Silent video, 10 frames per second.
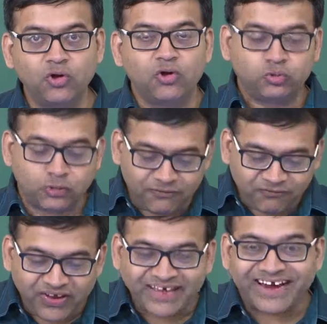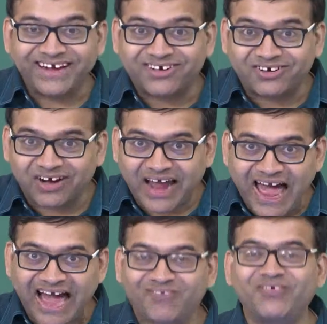So if we can
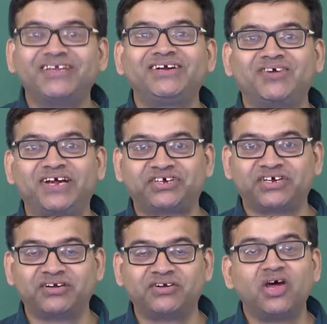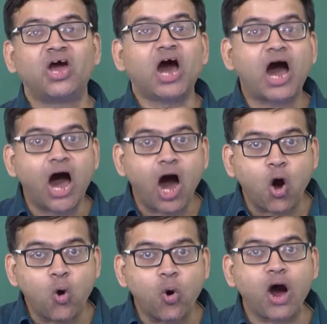track with iteration
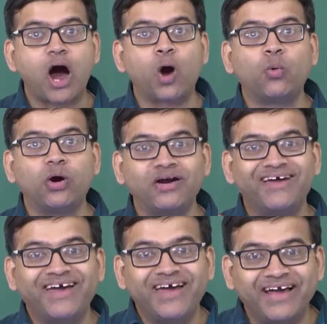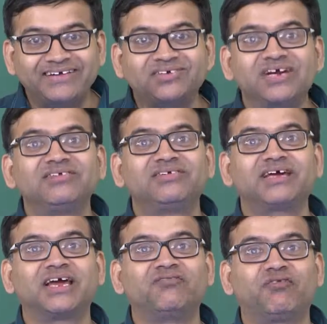how our extrinsic
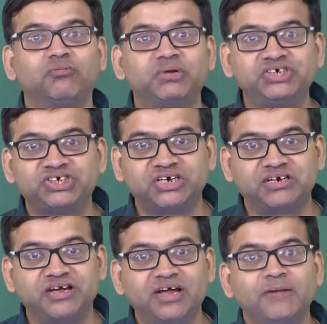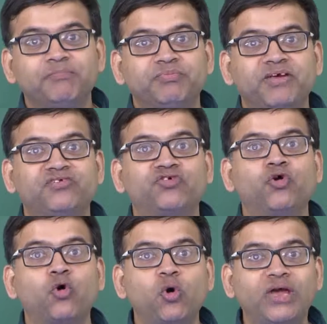information is
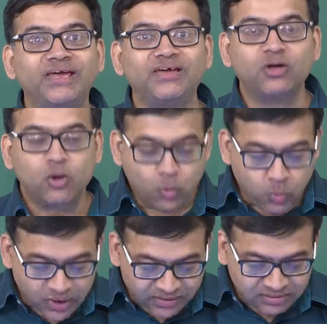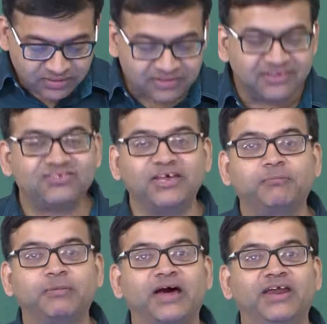growing with this a
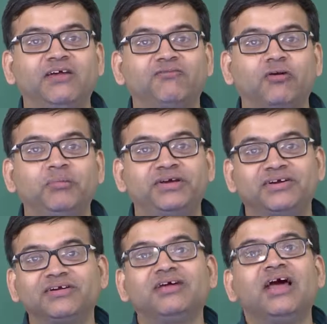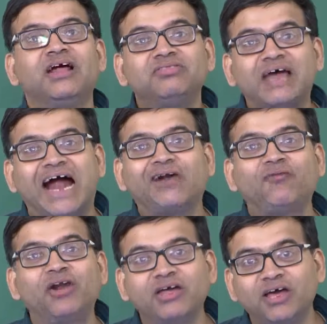priori information, that
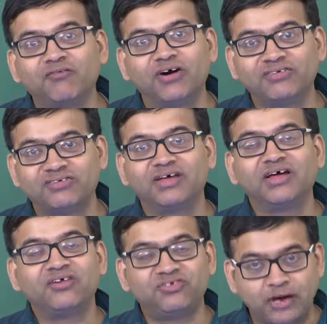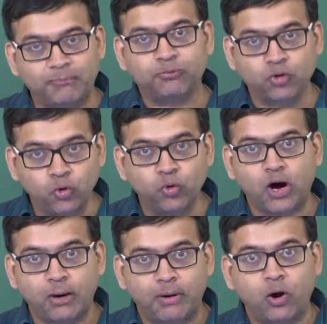will give us some clue
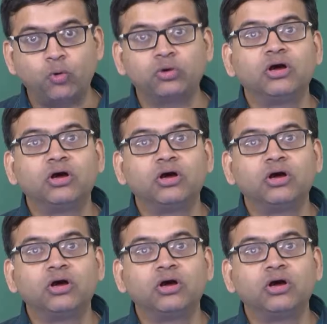about